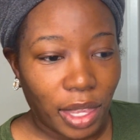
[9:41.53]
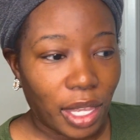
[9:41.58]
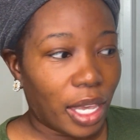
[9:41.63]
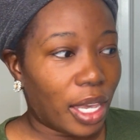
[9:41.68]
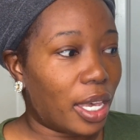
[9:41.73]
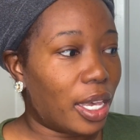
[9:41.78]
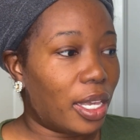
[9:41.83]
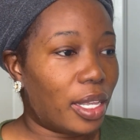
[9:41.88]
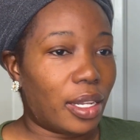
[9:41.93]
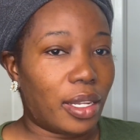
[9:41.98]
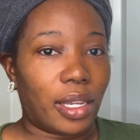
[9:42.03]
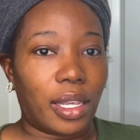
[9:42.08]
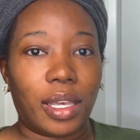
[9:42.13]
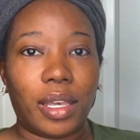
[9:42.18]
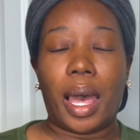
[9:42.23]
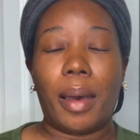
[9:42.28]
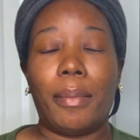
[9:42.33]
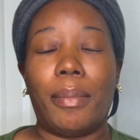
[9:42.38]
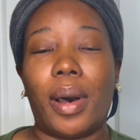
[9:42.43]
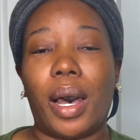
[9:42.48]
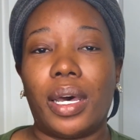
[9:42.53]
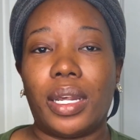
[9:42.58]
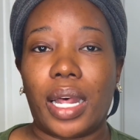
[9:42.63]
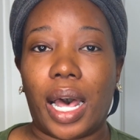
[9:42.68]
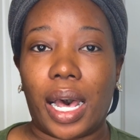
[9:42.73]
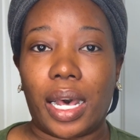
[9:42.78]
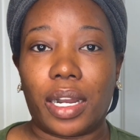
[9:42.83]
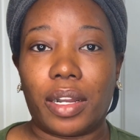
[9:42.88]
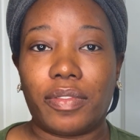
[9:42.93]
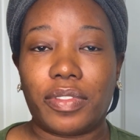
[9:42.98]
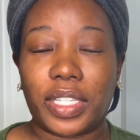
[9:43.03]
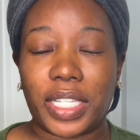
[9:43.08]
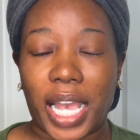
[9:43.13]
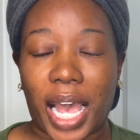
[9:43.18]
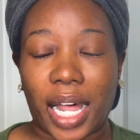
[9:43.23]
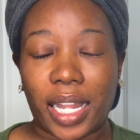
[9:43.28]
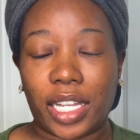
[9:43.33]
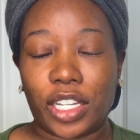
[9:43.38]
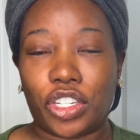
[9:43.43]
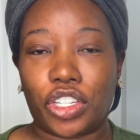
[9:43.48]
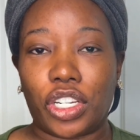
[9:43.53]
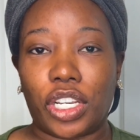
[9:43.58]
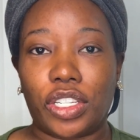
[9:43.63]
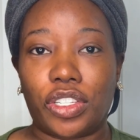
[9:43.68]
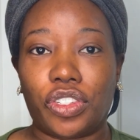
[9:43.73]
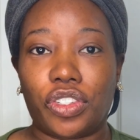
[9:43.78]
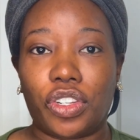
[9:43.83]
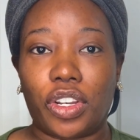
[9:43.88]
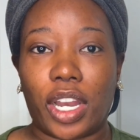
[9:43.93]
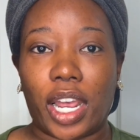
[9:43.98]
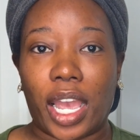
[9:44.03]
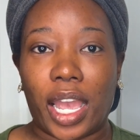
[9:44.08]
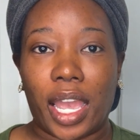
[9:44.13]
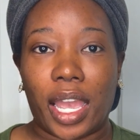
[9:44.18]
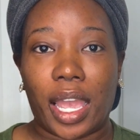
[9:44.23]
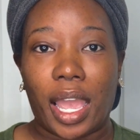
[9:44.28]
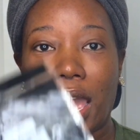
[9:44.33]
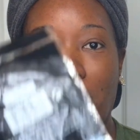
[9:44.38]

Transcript: then I bought out of Sally's yesterday